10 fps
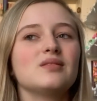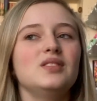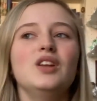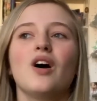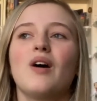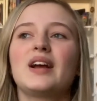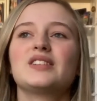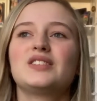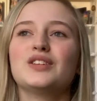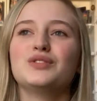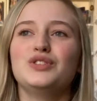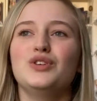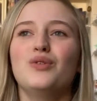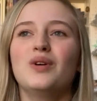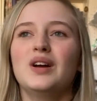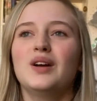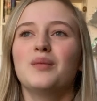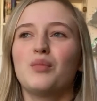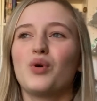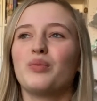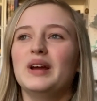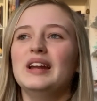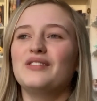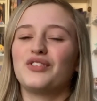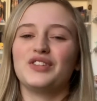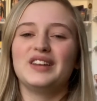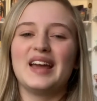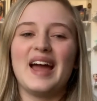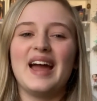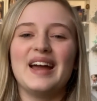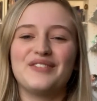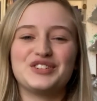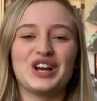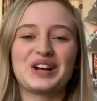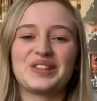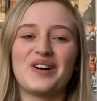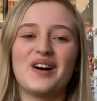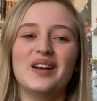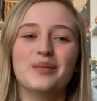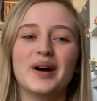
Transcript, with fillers: you know, I could still do more reading for the day for Jackathon,